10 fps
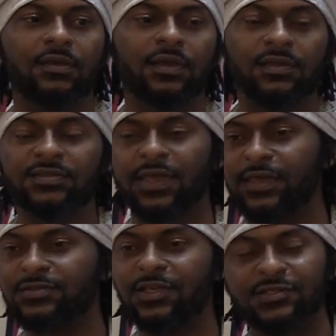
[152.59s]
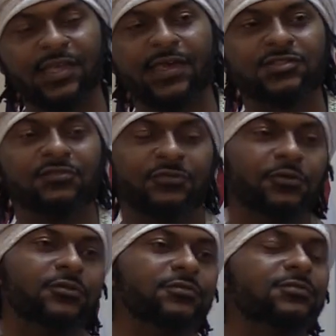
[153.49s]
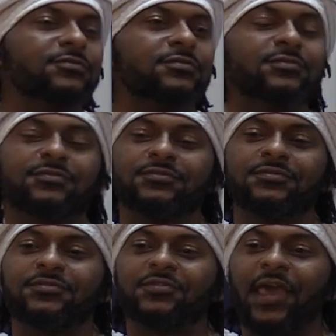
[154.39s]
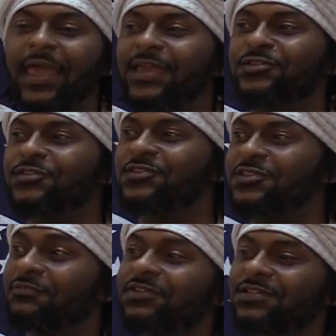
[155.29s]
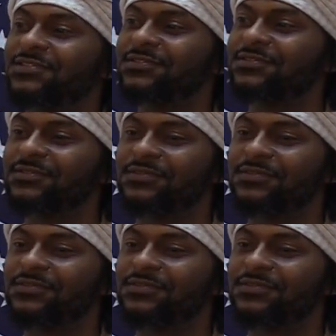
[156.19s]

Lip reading: And it says, get tested for AIDS and syphilis.